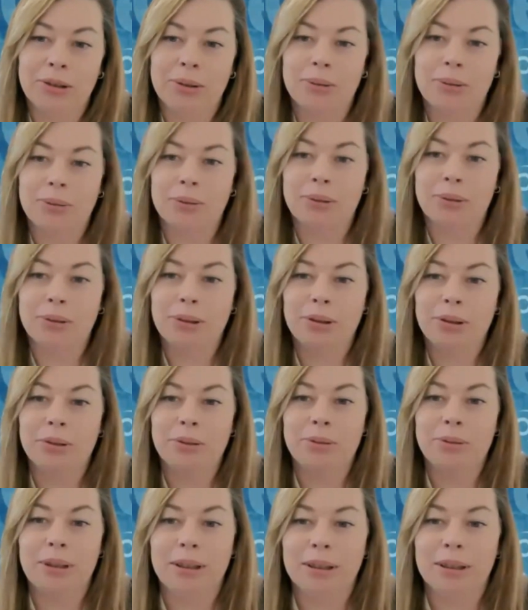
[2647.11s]
too.
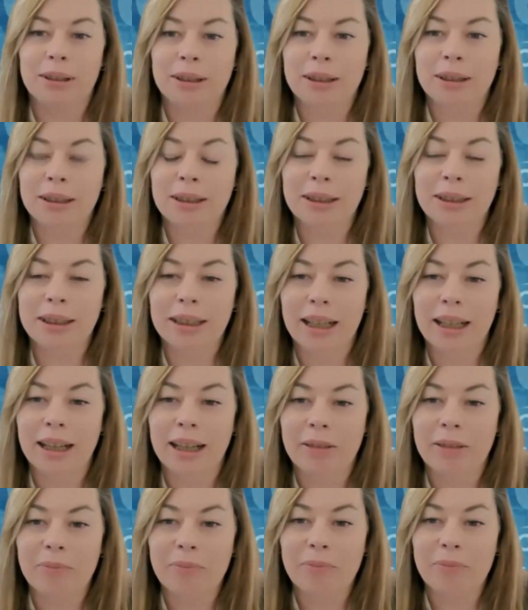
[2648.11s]
So
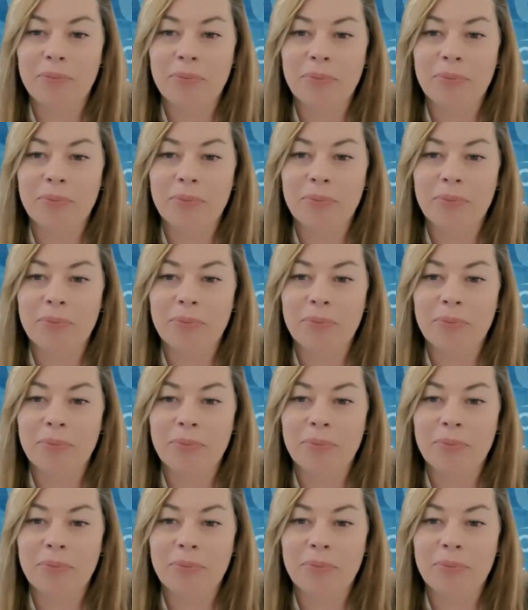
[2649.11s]
yeah.